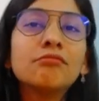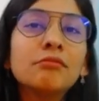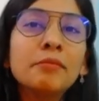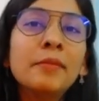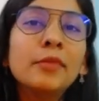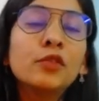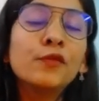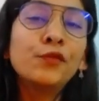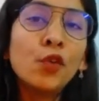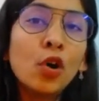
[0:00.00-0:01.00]
mm,
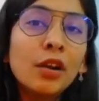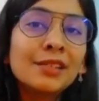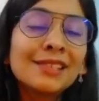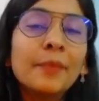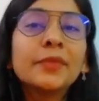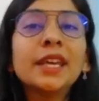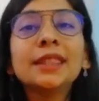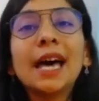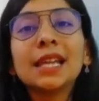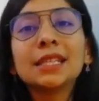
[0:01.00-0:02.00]
for something
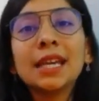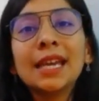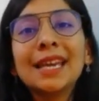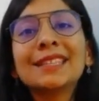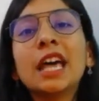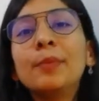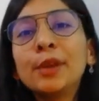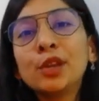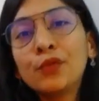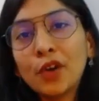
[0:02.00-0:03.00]
that is
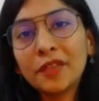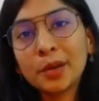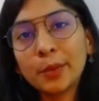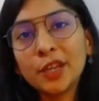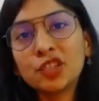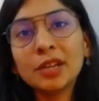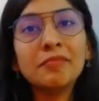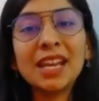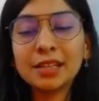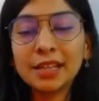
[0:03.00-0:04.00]
helping you for the revision
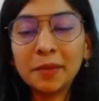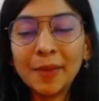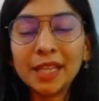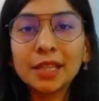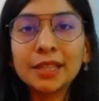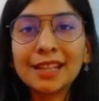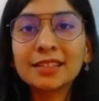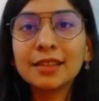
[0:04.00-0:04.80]
better and better that's